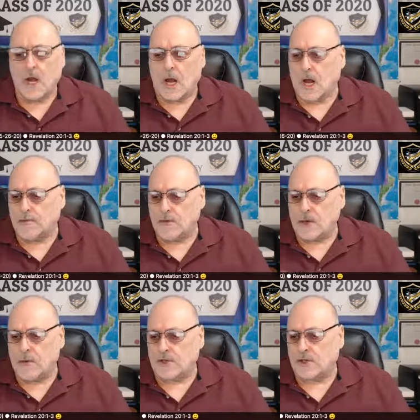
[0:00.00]
of the
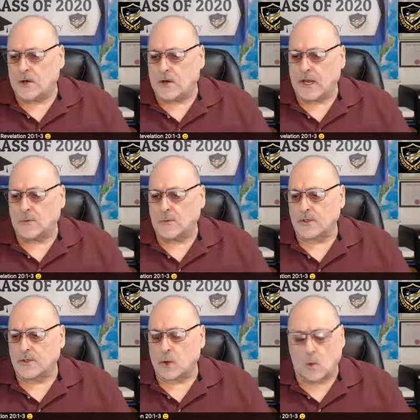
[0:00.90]
original
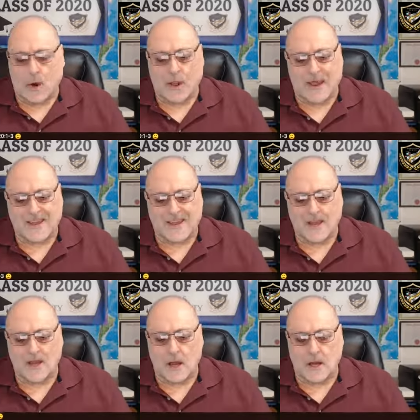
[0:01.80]
language. So while I
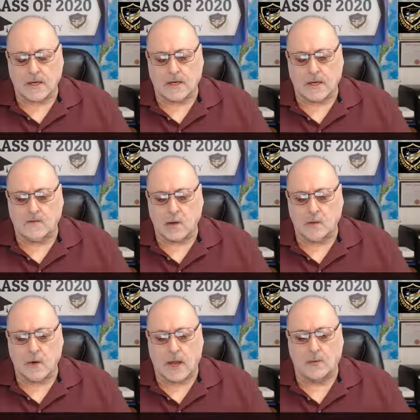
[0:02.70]
cannot give
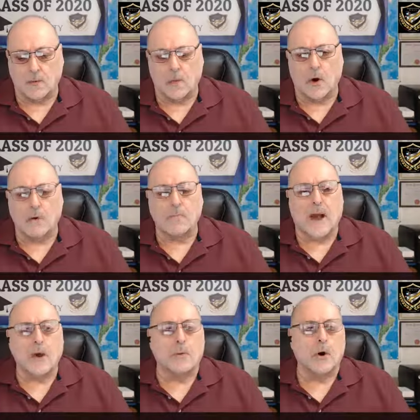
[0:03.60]
you a word
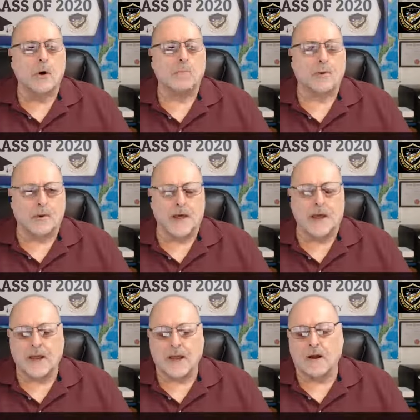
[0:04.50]
by word
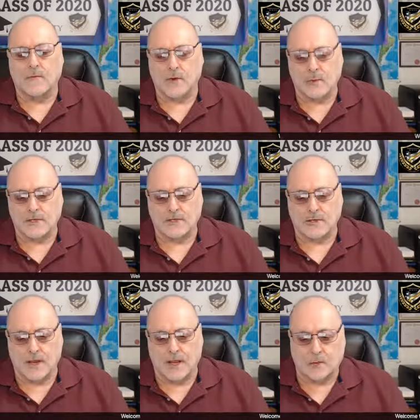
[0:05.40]
play of the
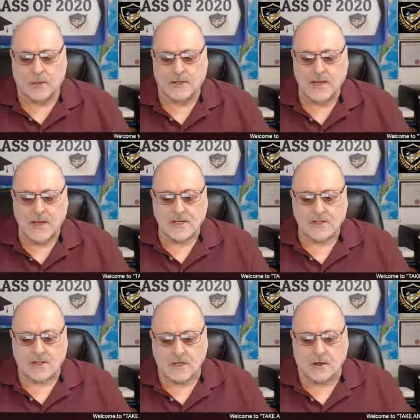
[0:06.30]
original language,
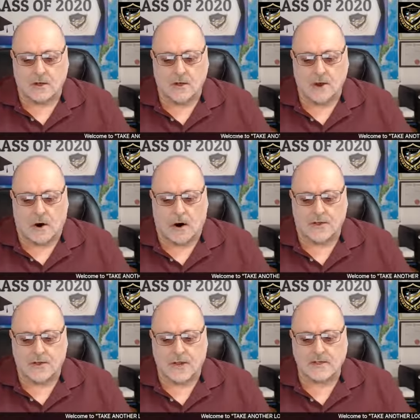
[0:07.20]
still there
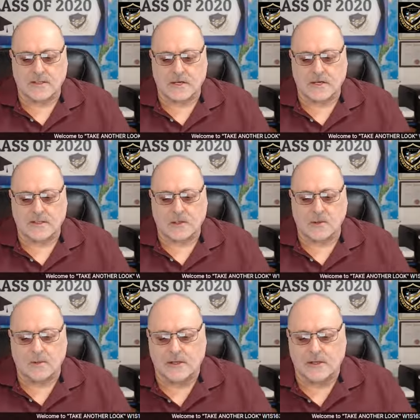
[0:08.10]
are things that needs to be